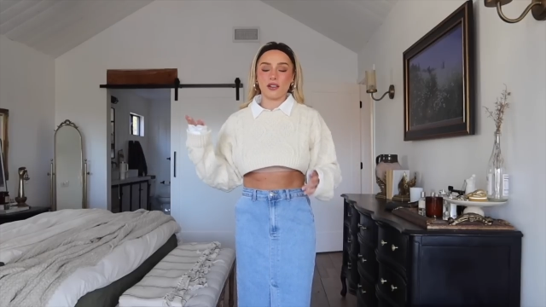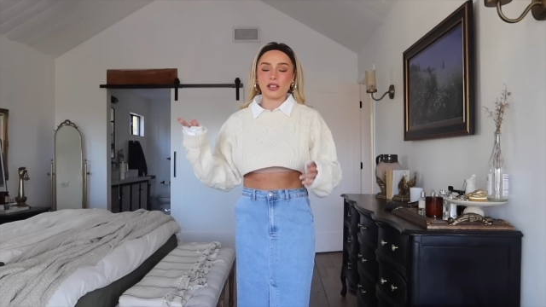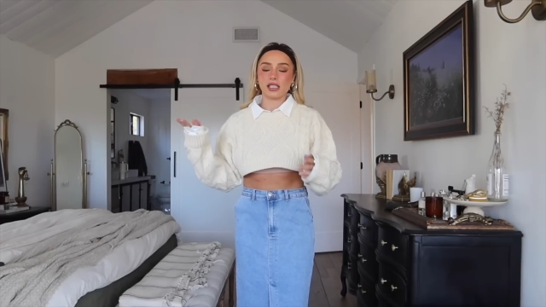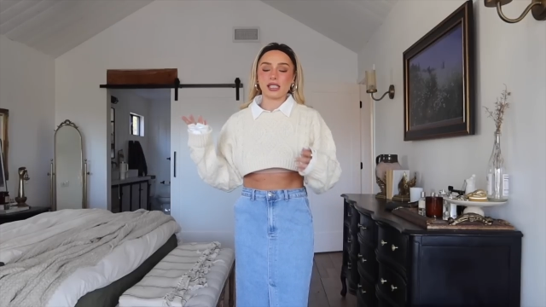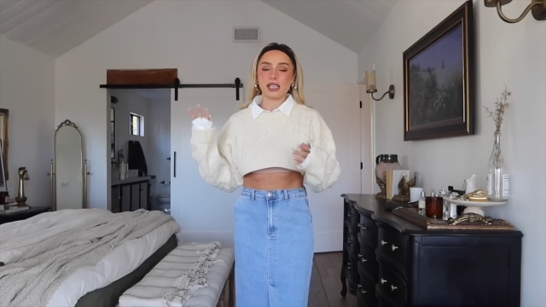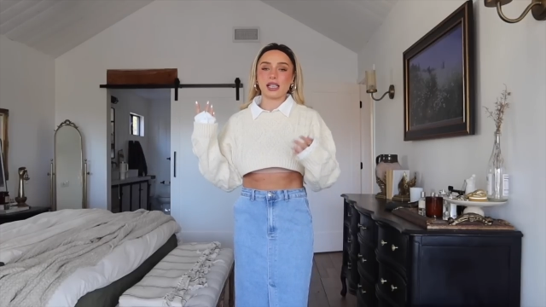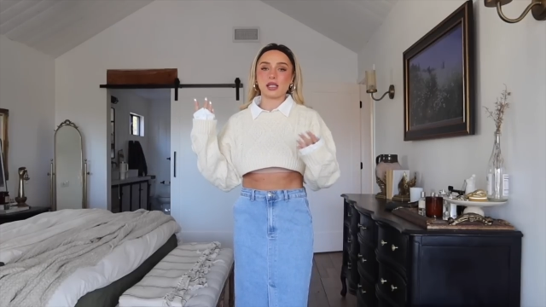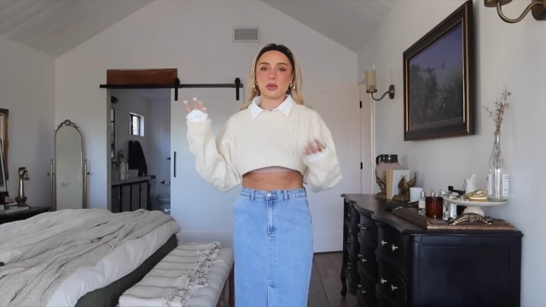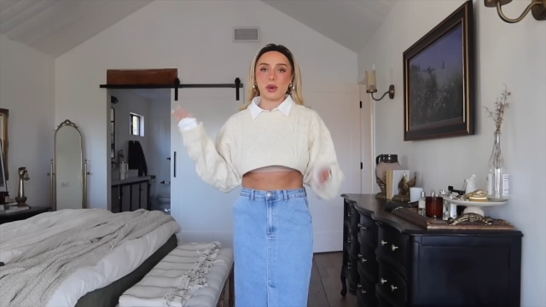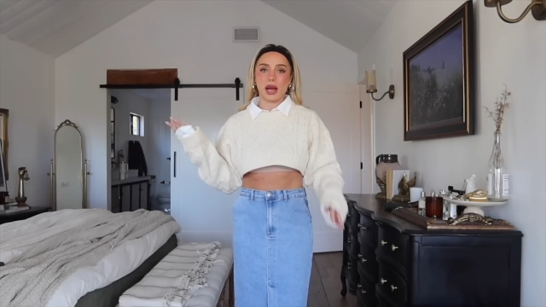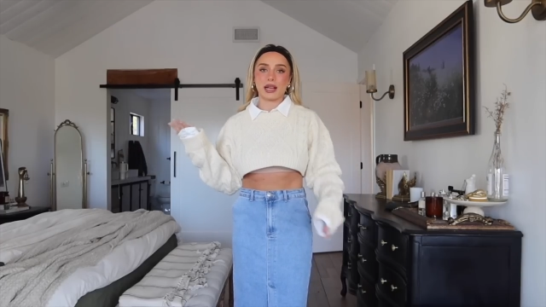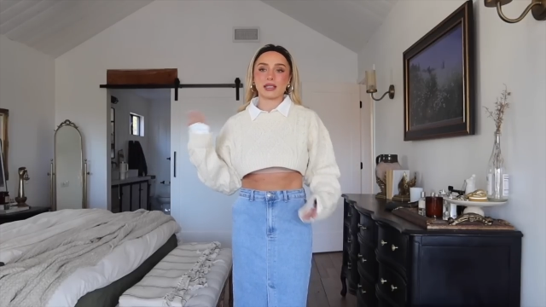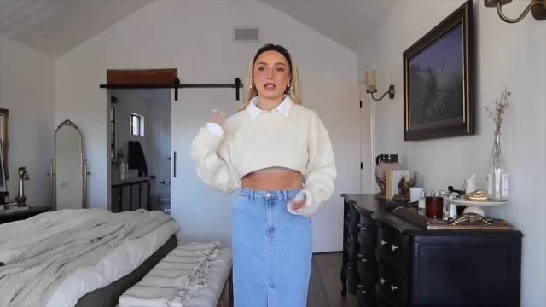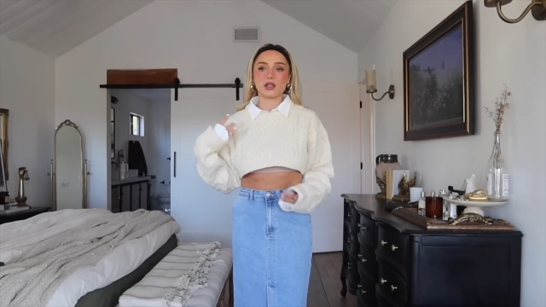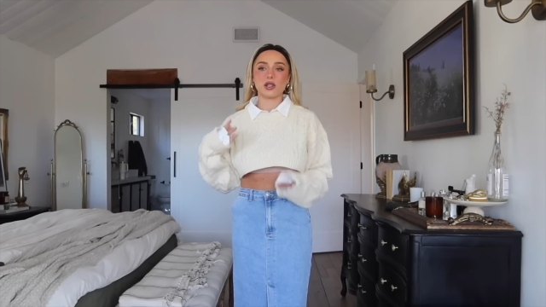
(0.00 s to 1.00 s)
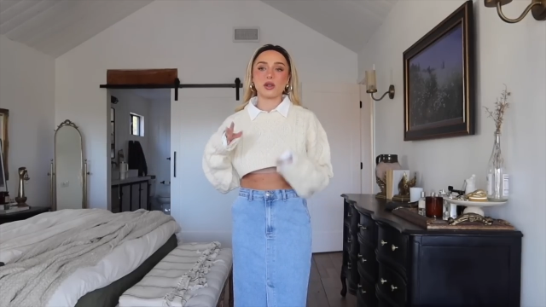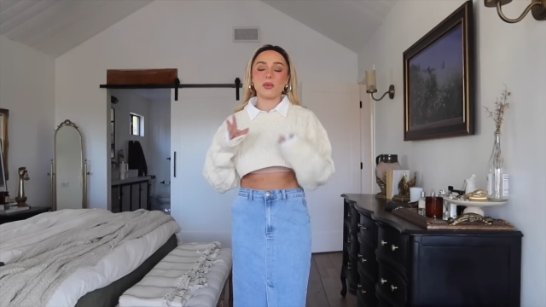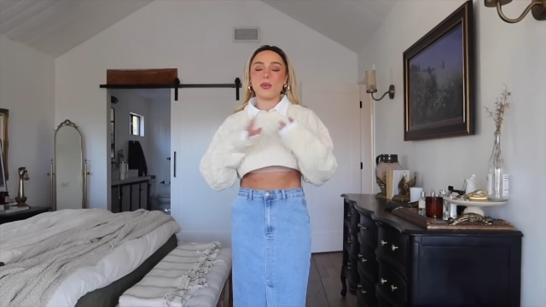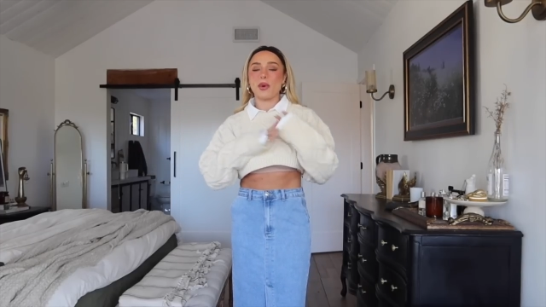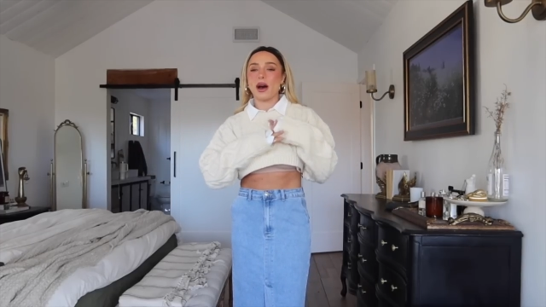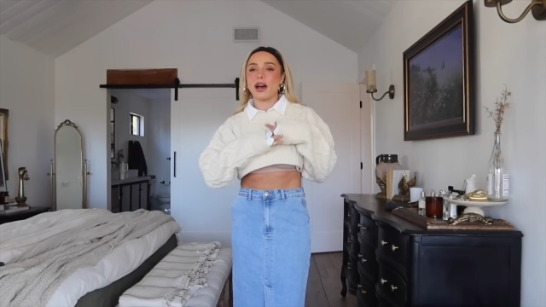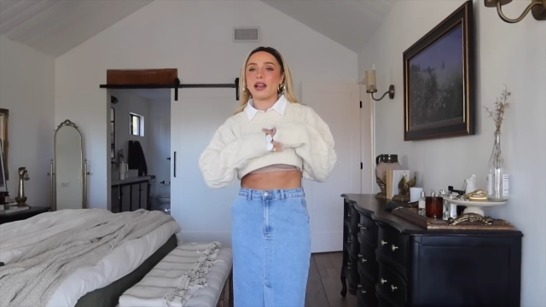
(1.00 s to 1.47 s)
Obviously it's practical,
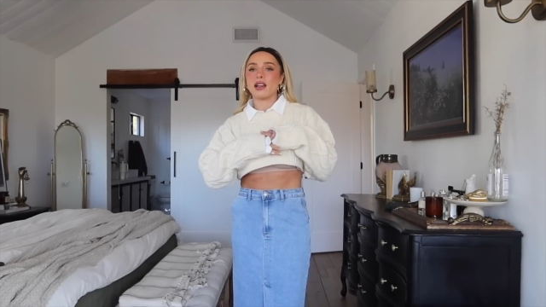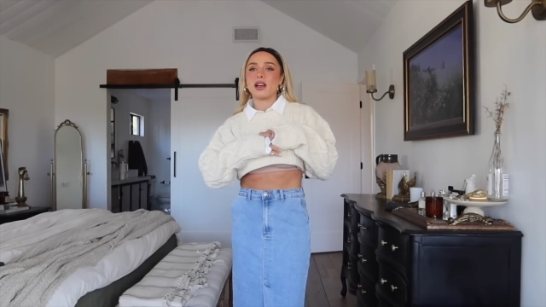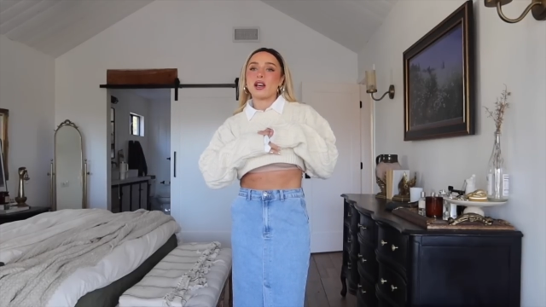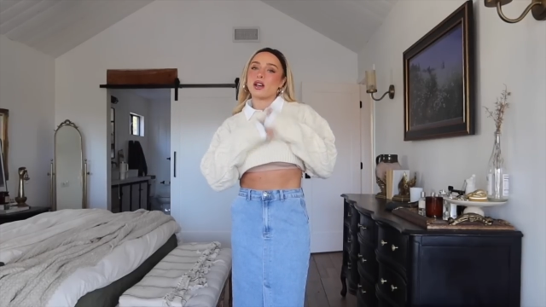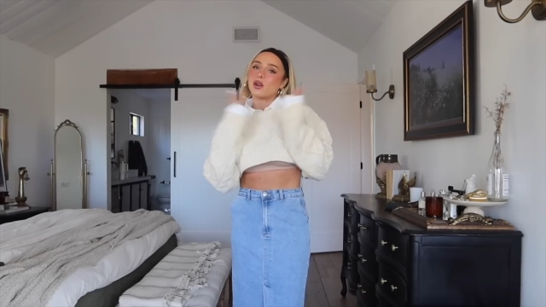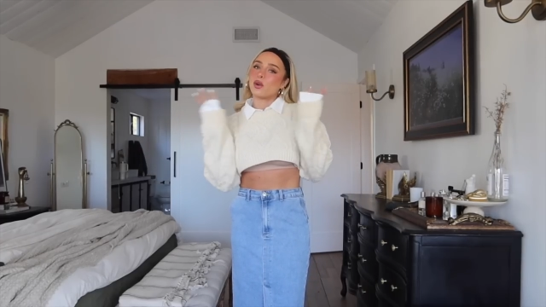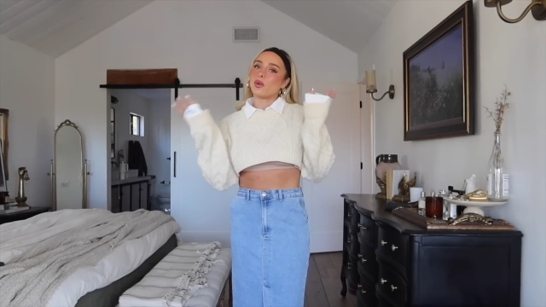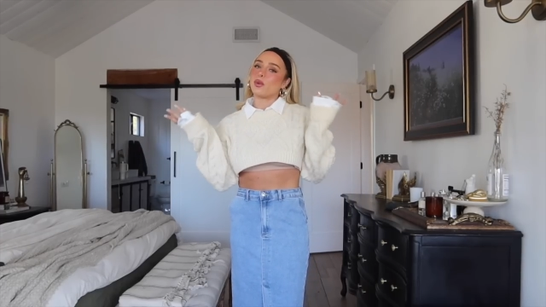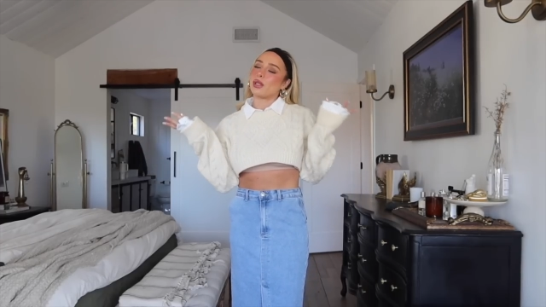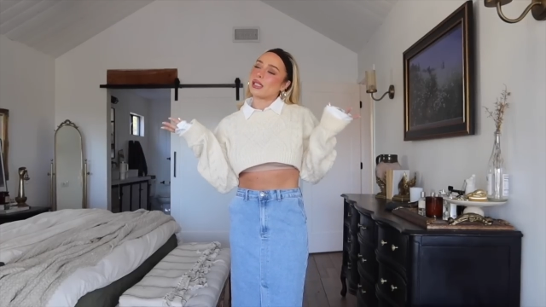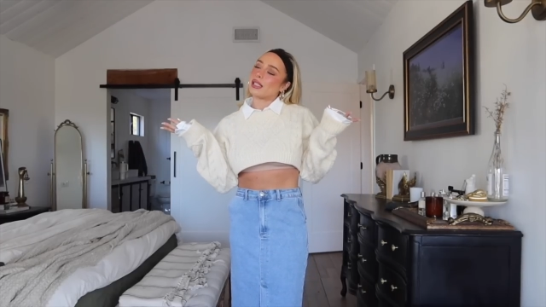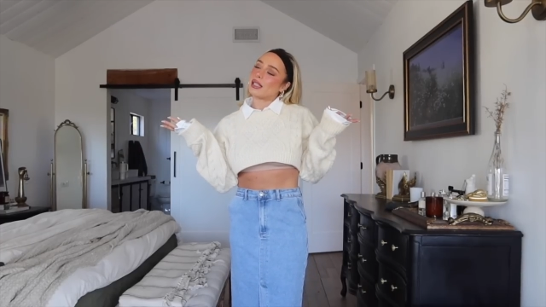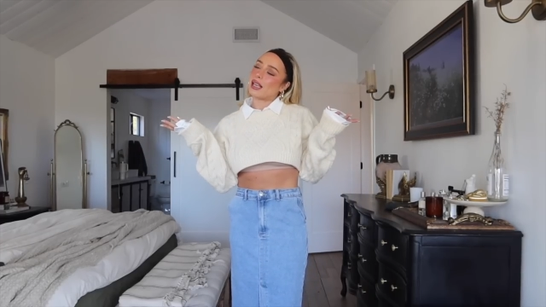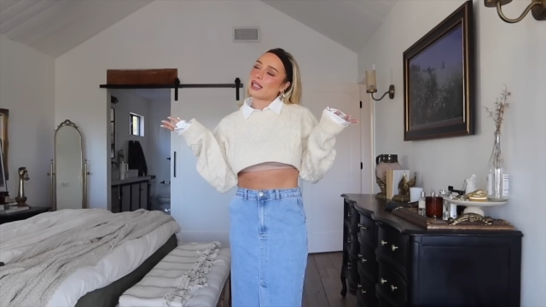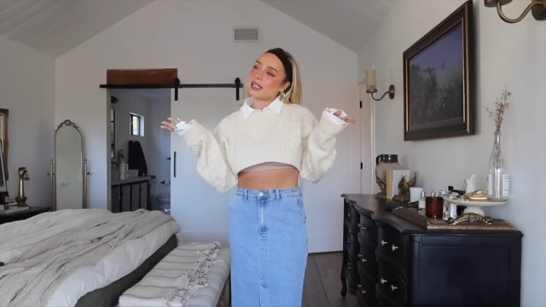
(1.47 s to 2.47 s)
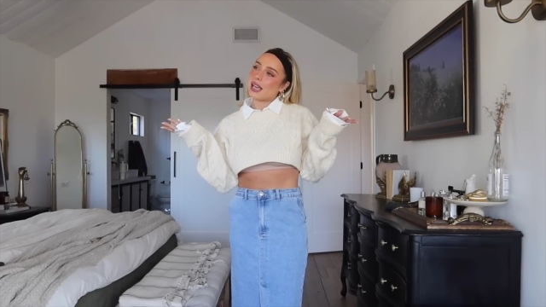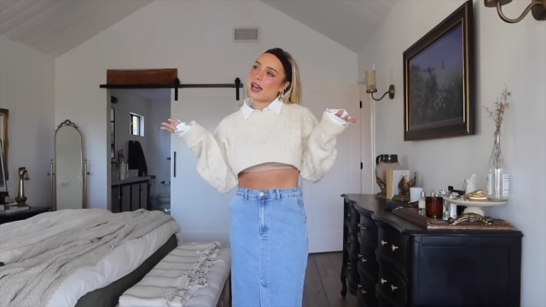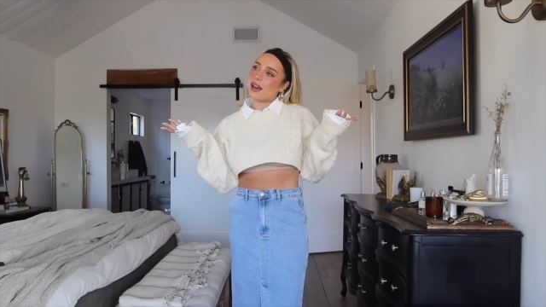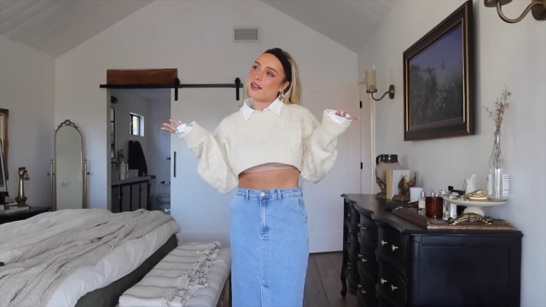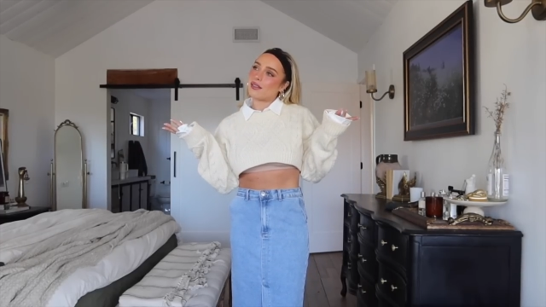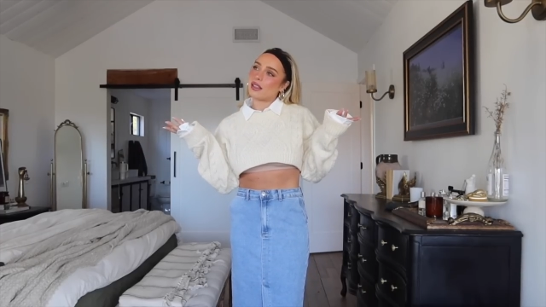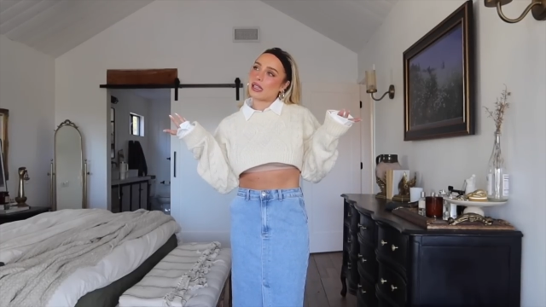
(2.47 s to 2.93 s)
but we still like to
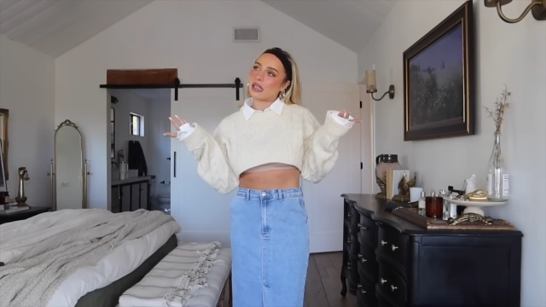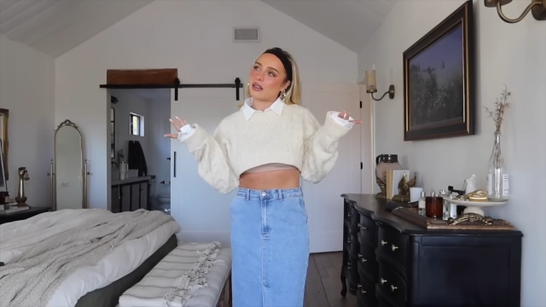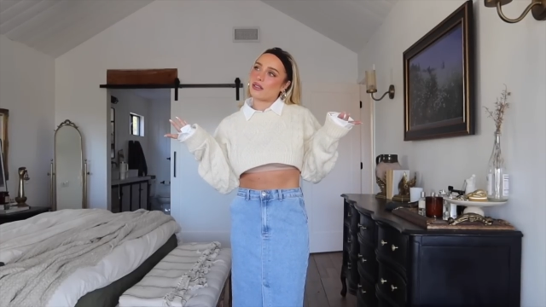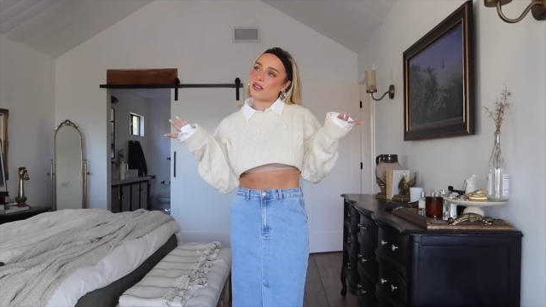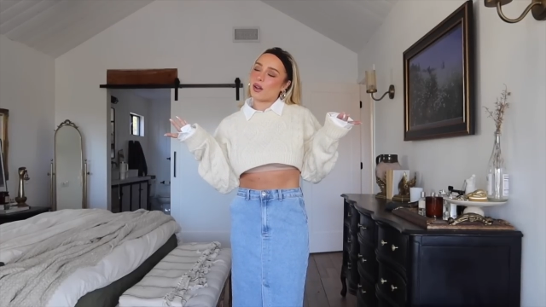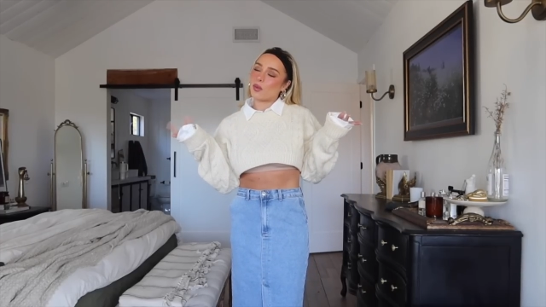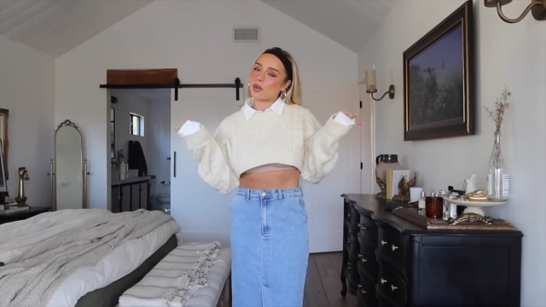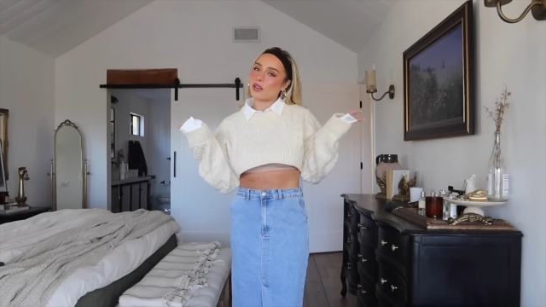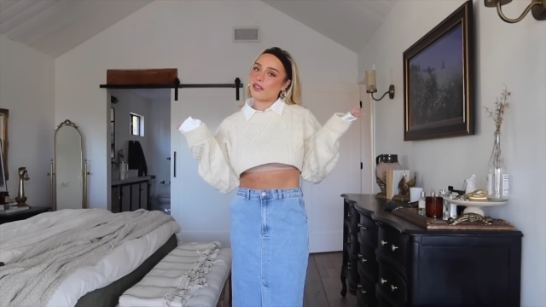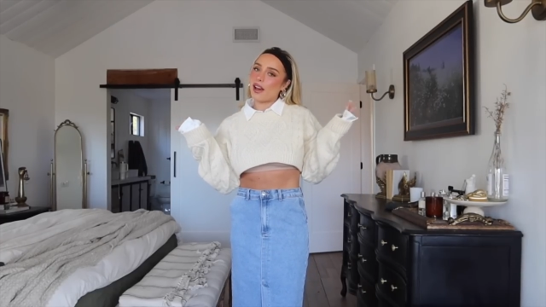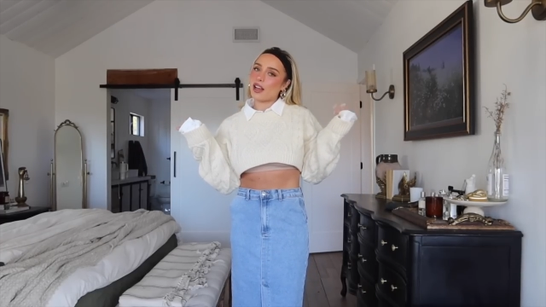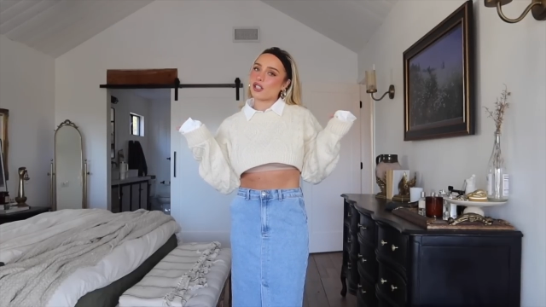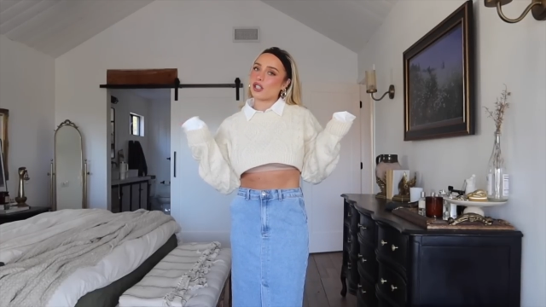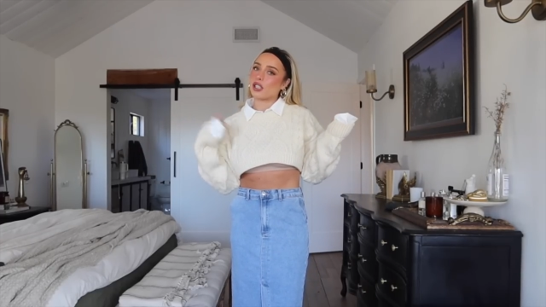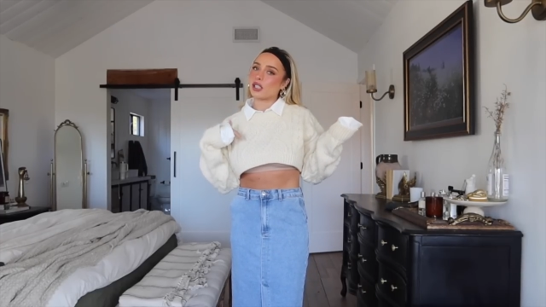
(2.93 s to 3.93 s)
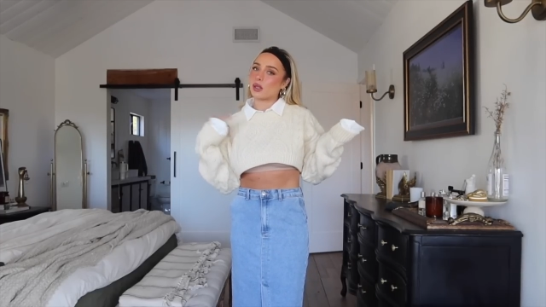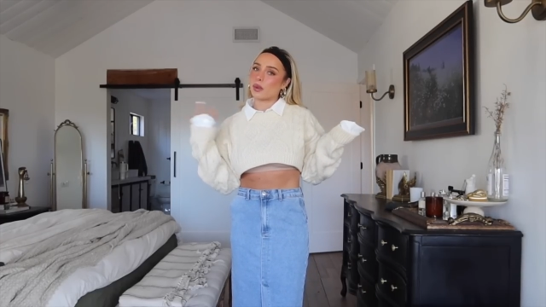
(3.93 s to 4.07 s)
have a little fun with the fashion,